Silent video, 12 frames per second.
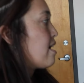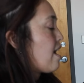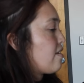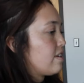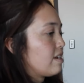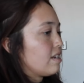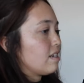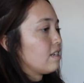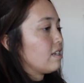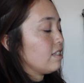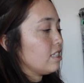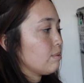and then
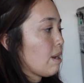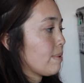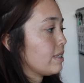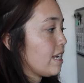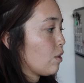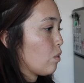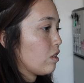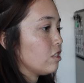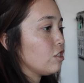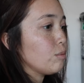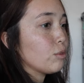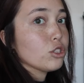this is probably gonna take one or
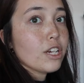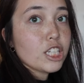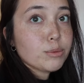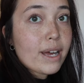two more trash